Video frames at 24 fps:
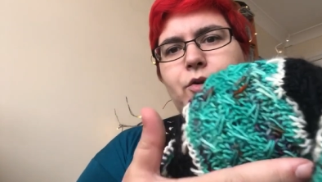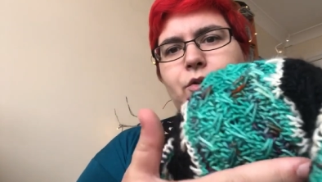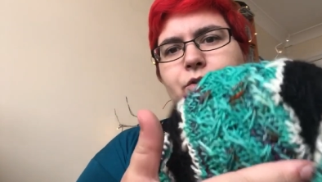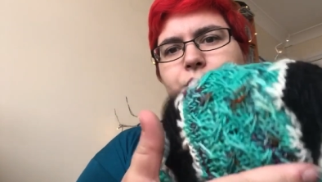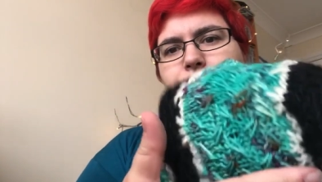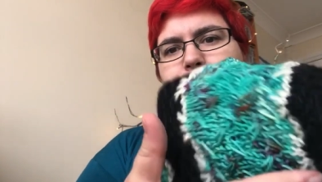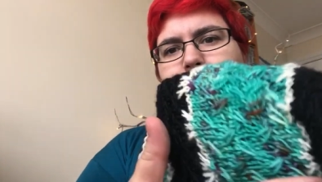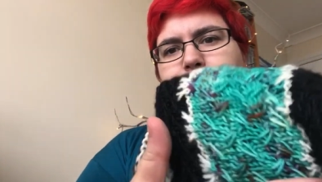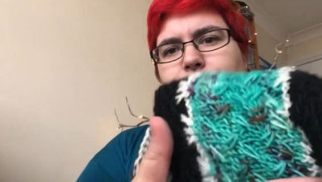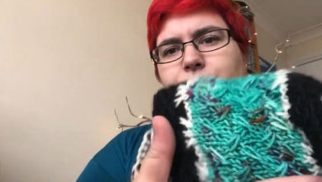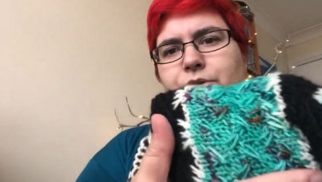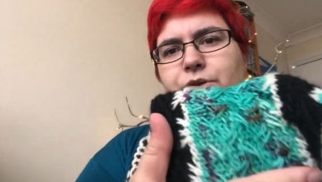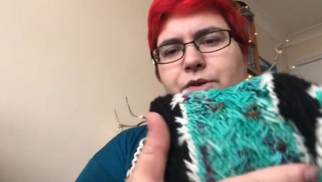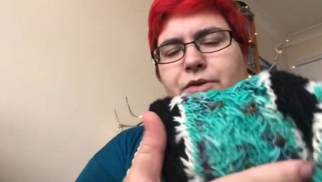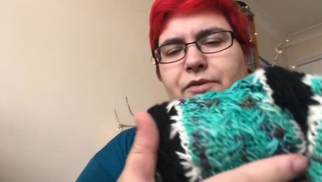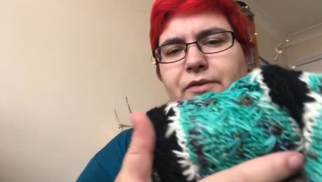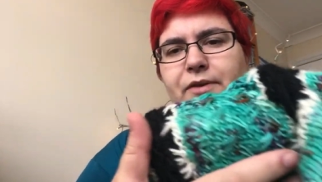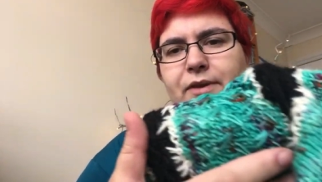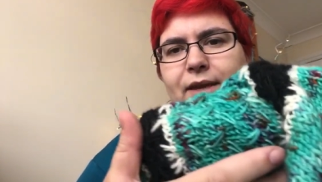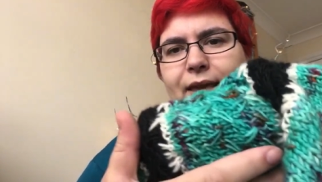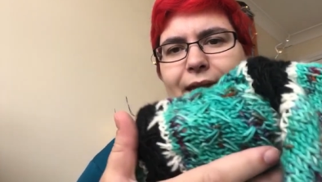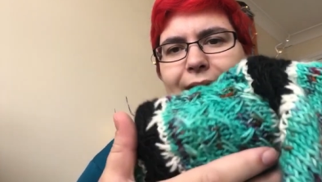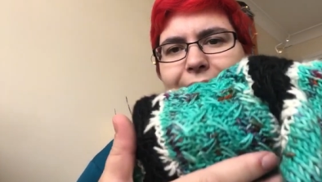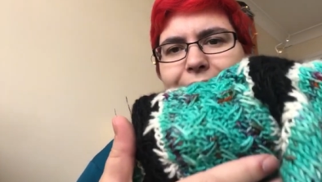sort of
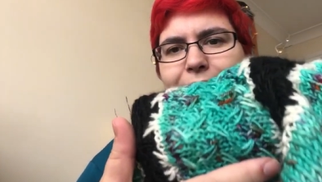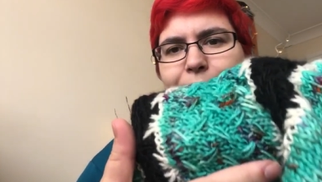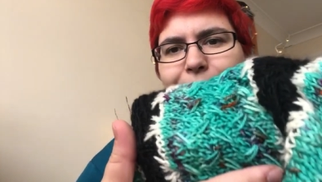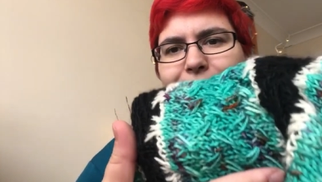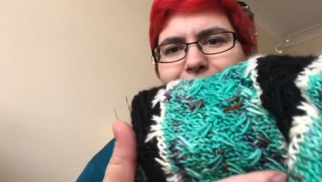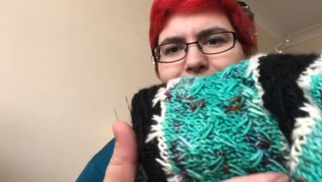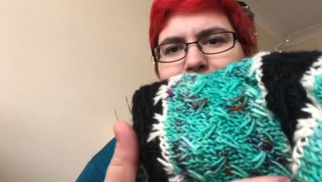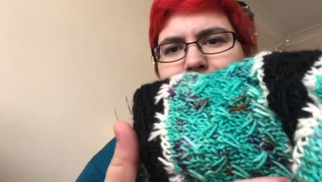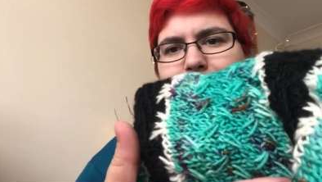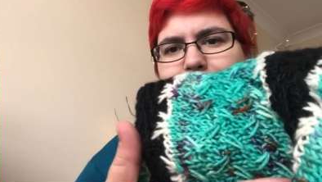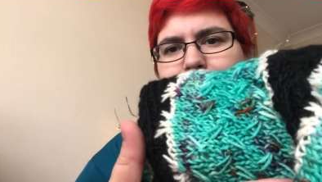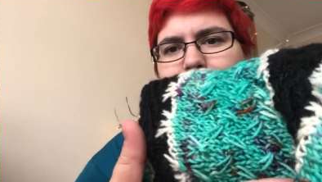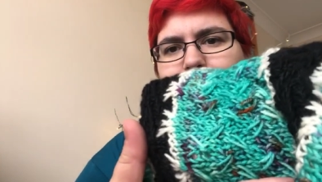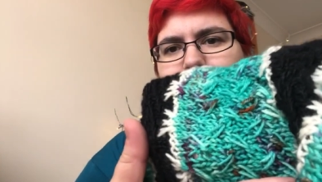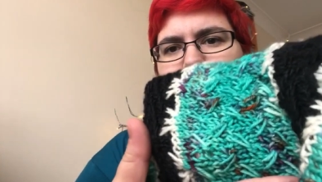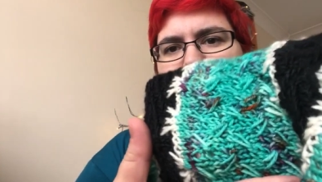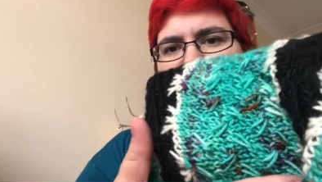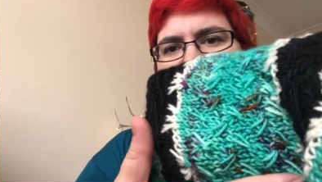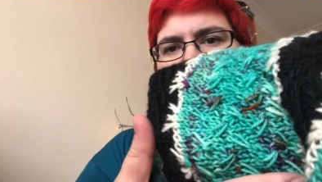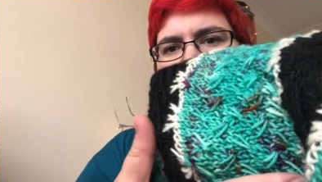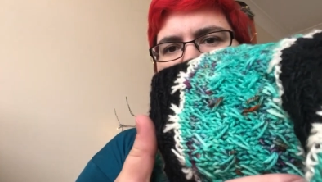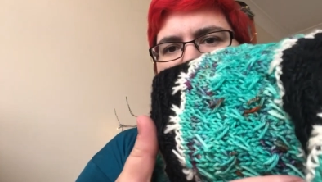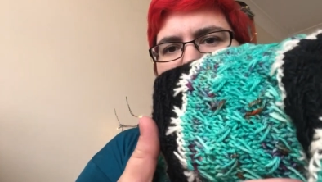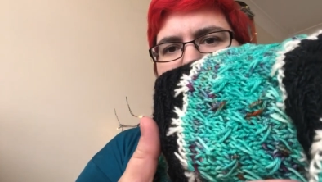cabling,
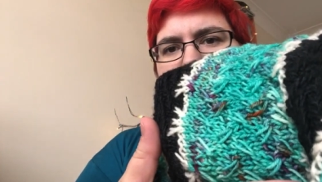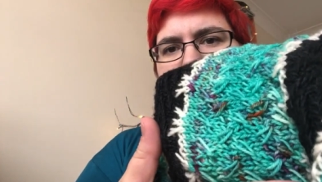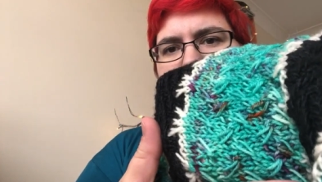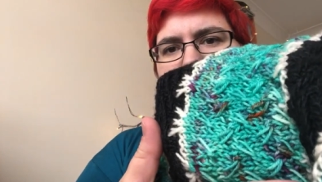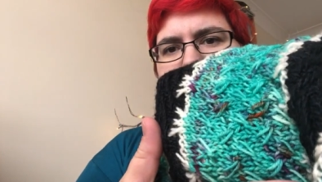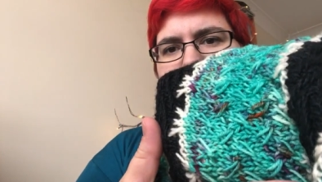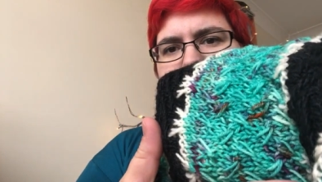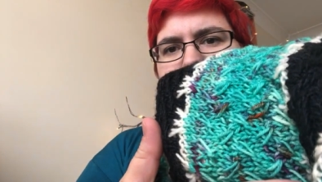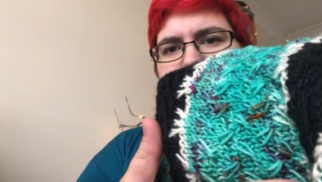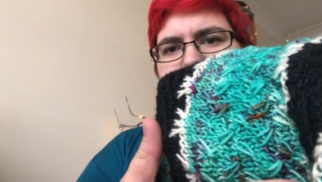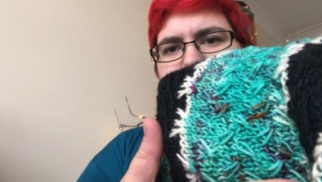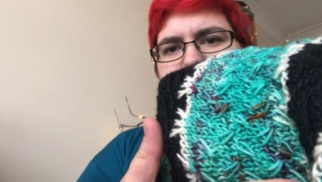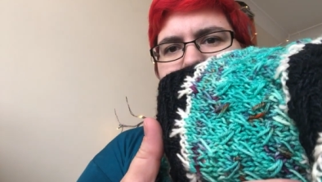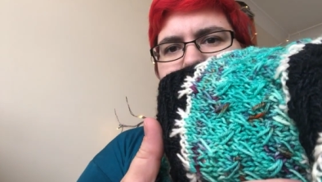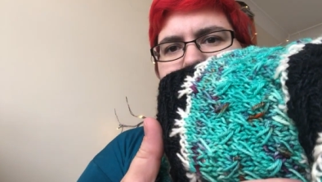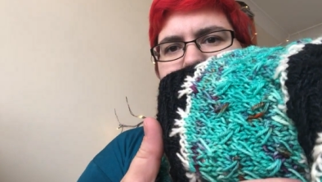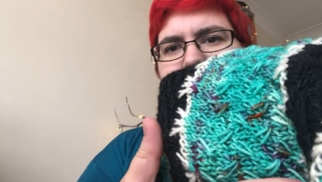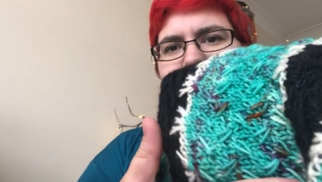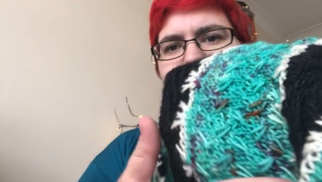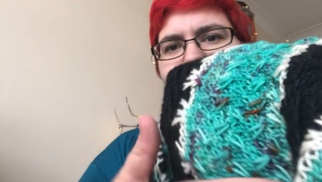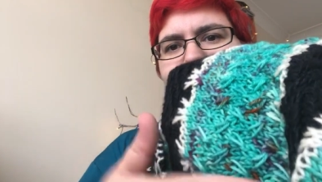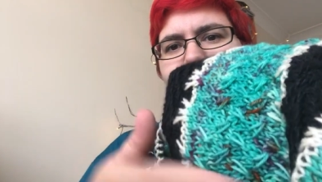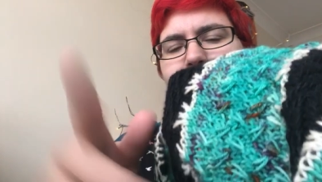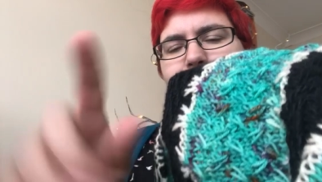um,
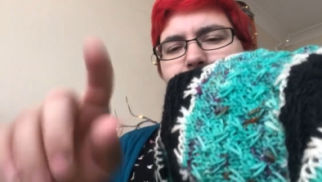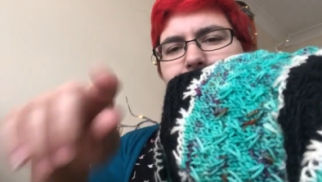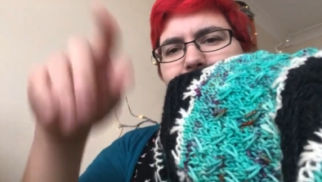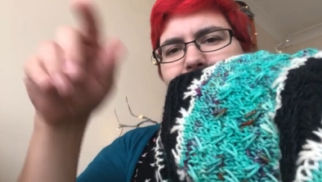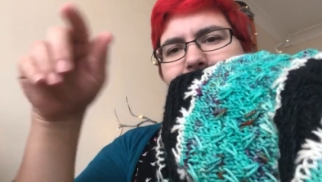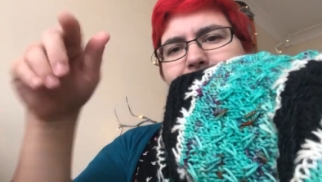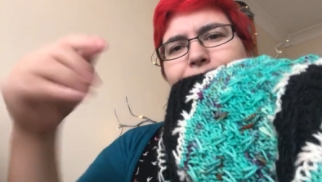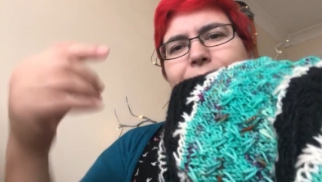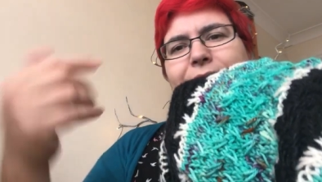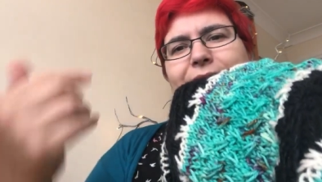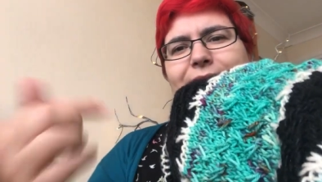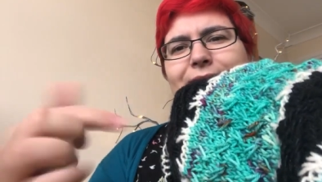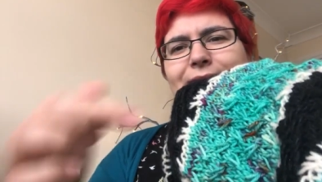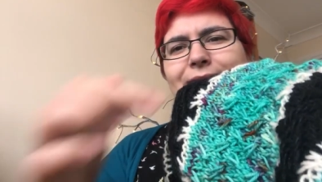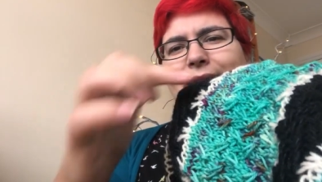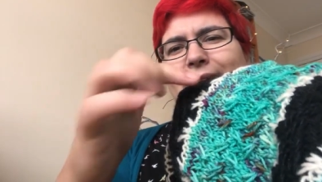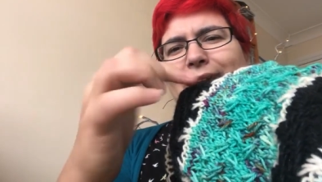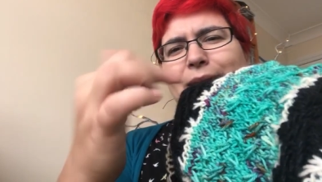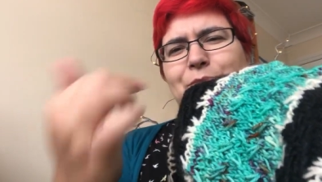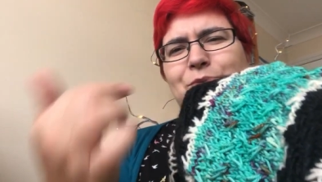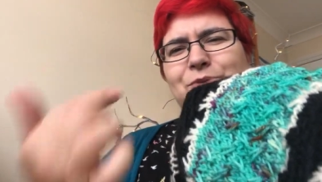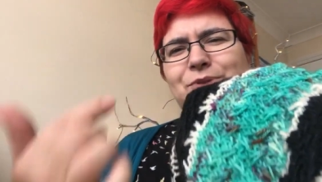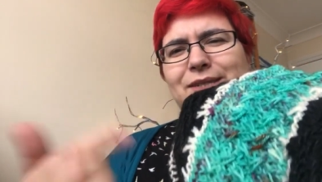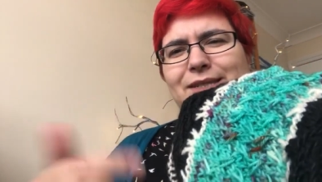except not cable, it's
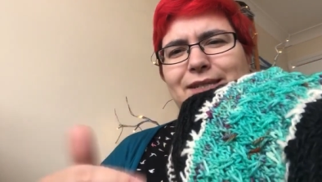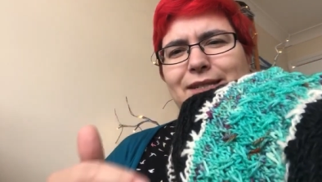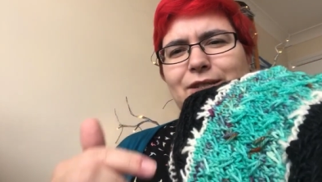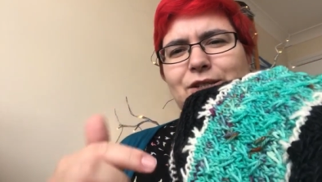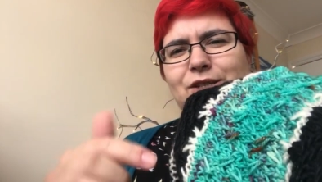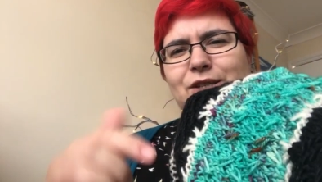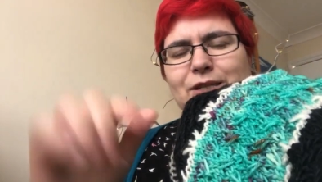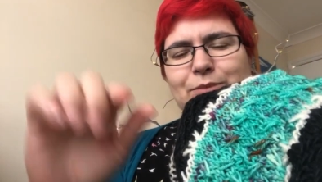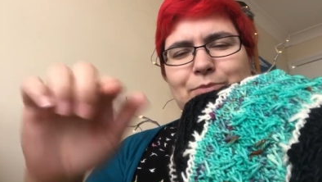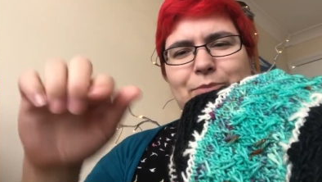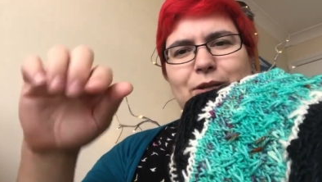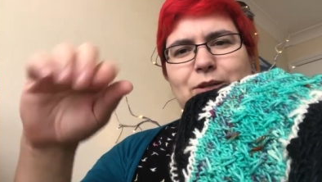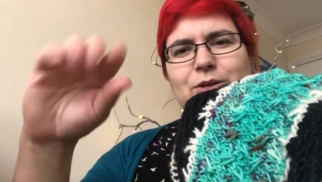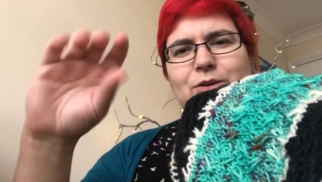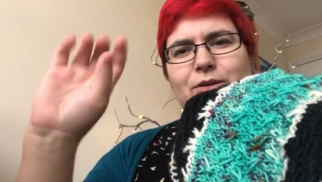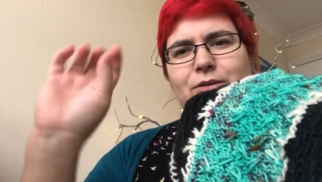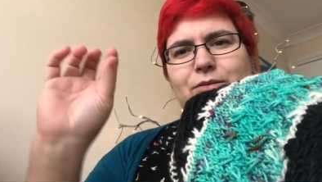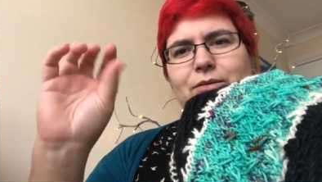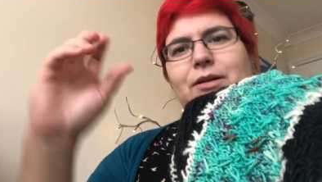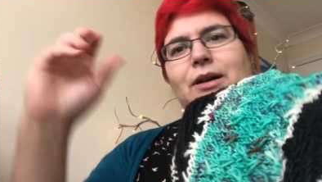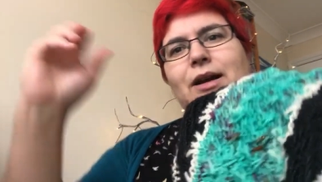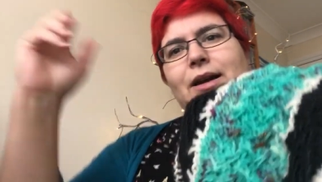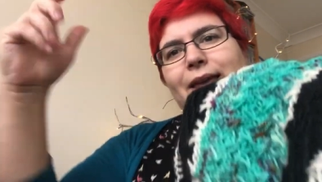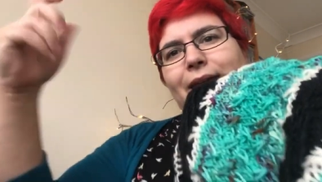cable stitches, but
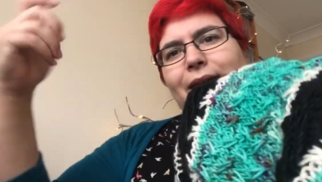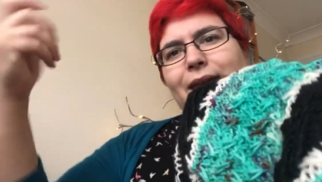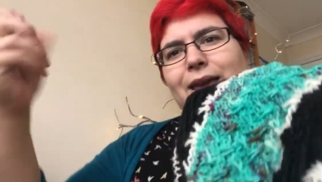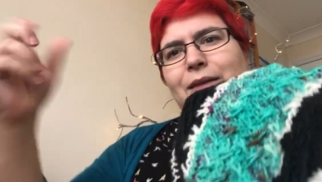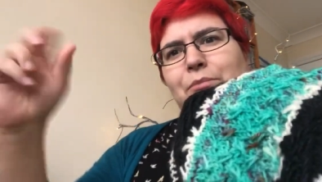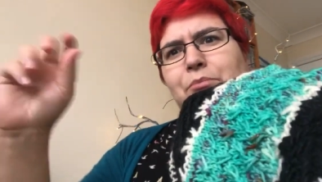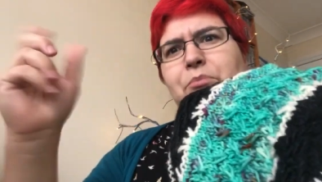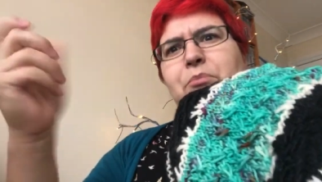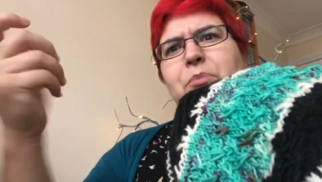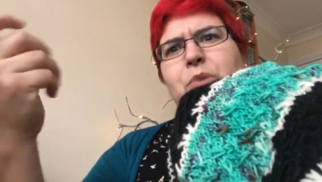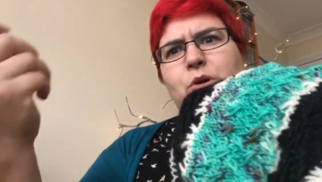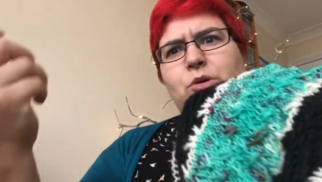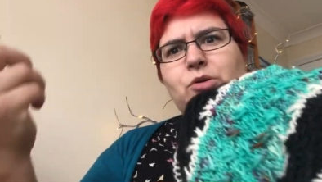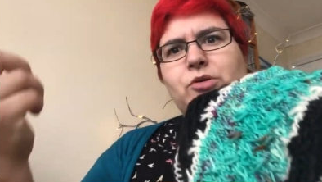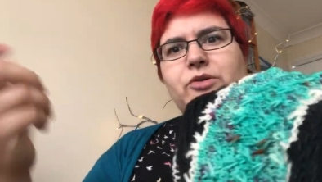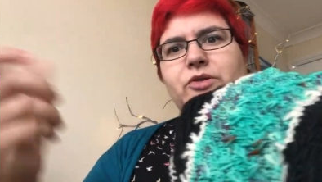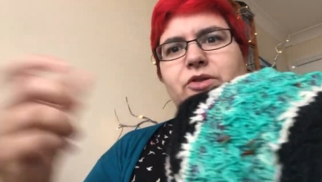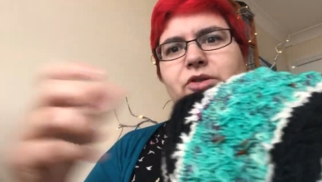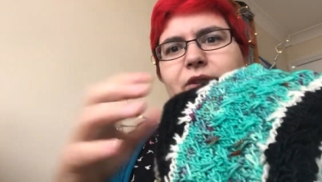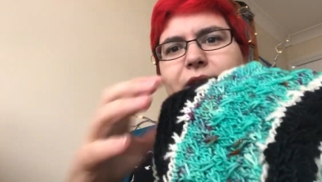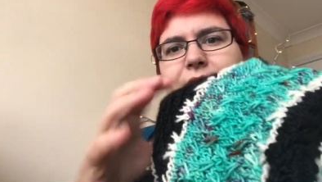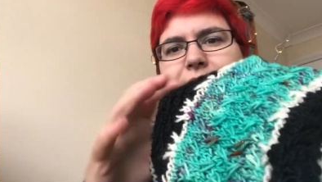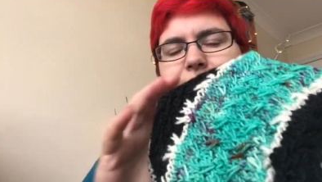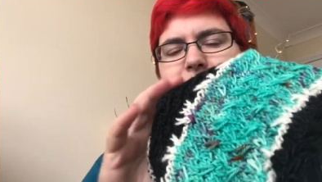not
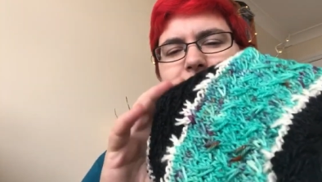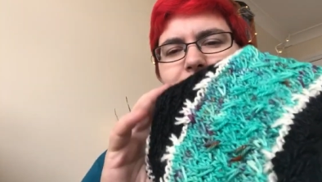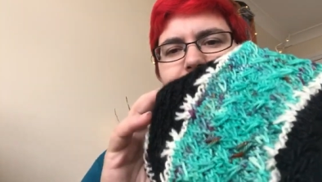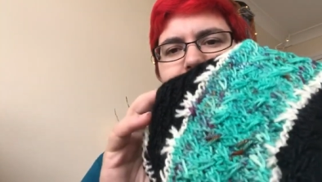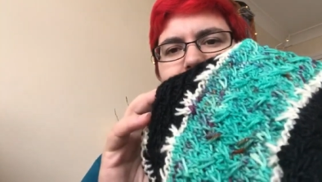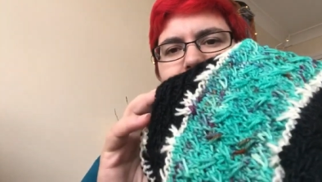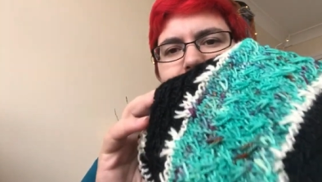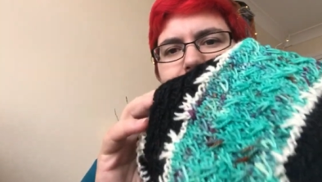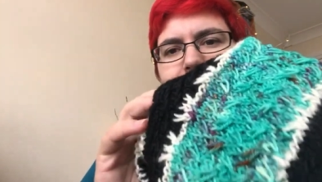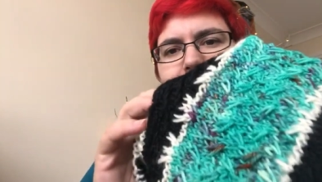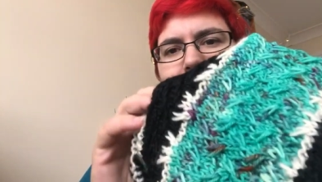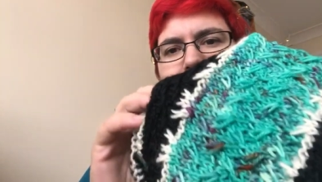cables as,